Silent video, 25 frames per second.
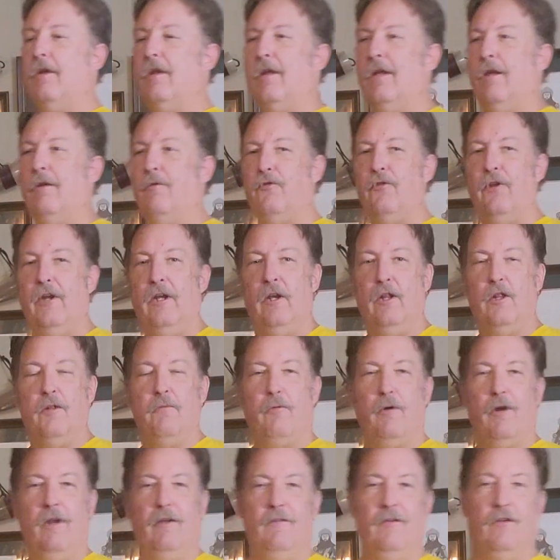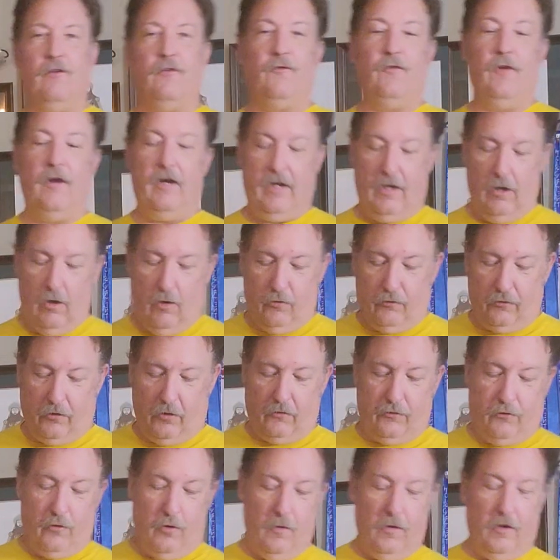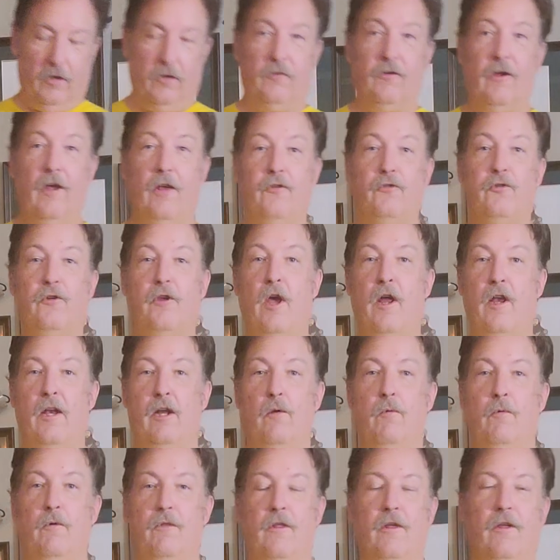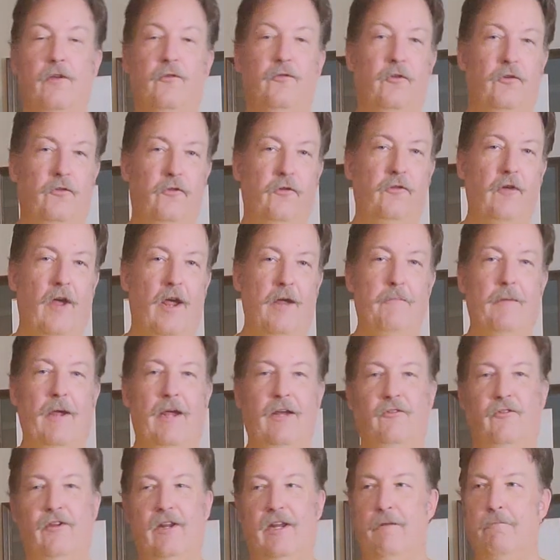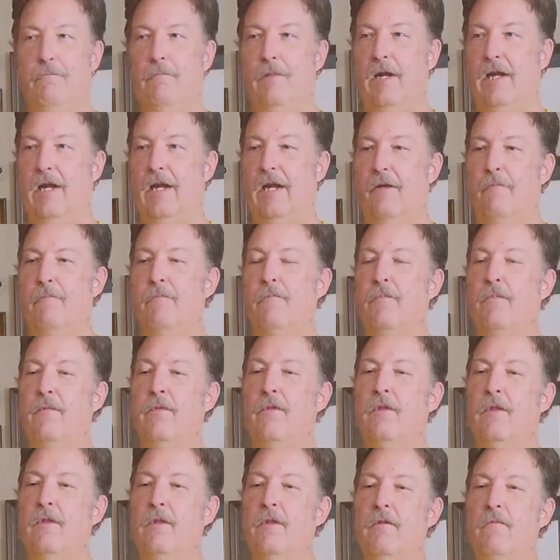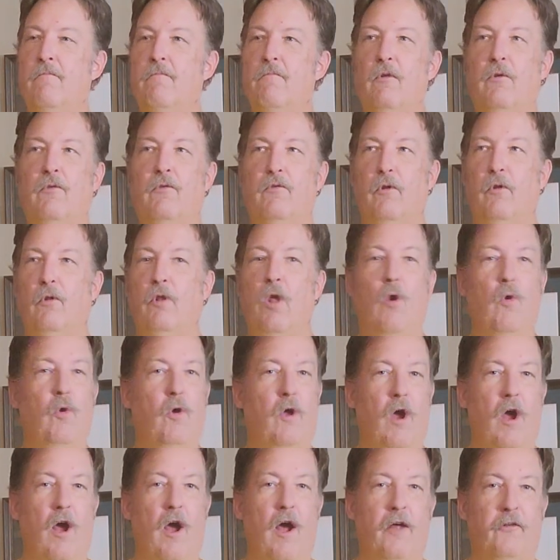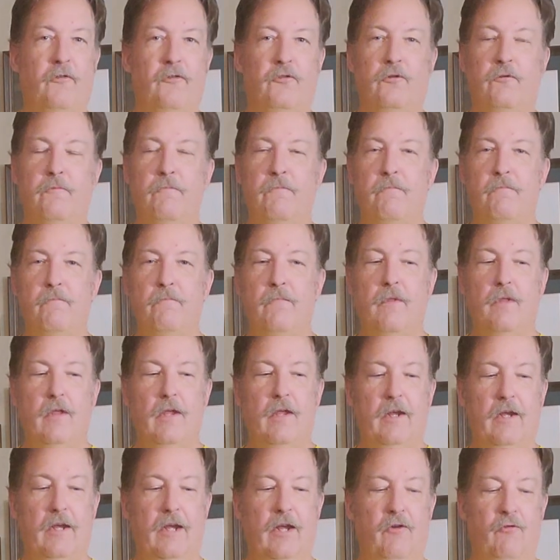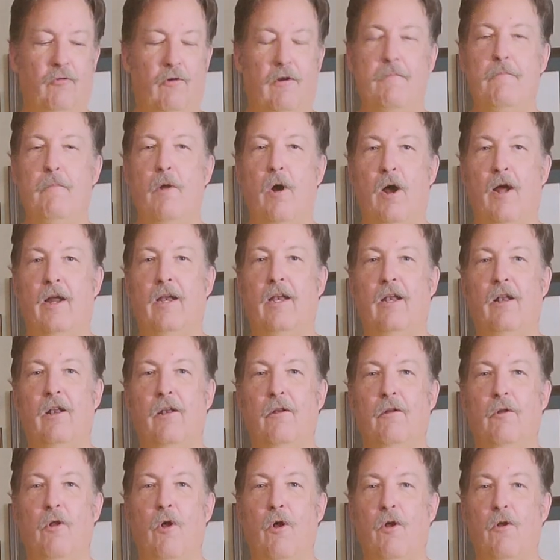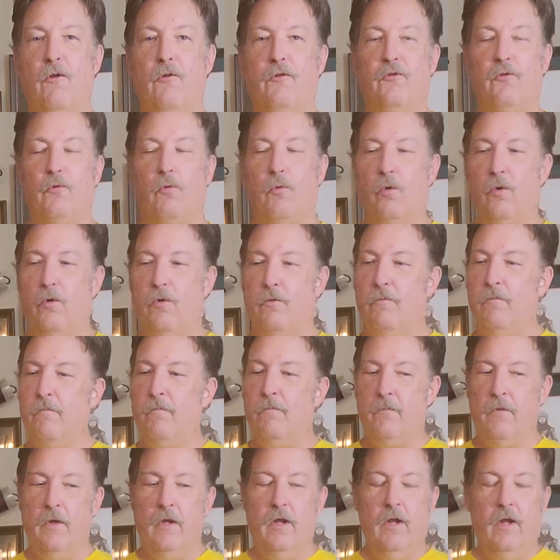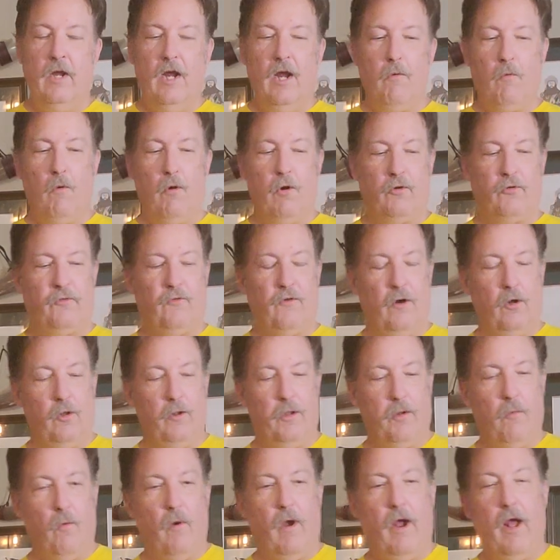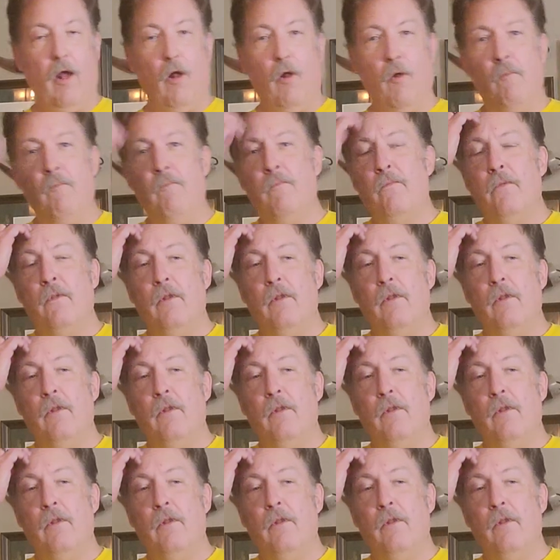You've seen in the previous videos us doing test cutting with this. It's a Type 18B, low cost, entry model longsword. It works fairly well.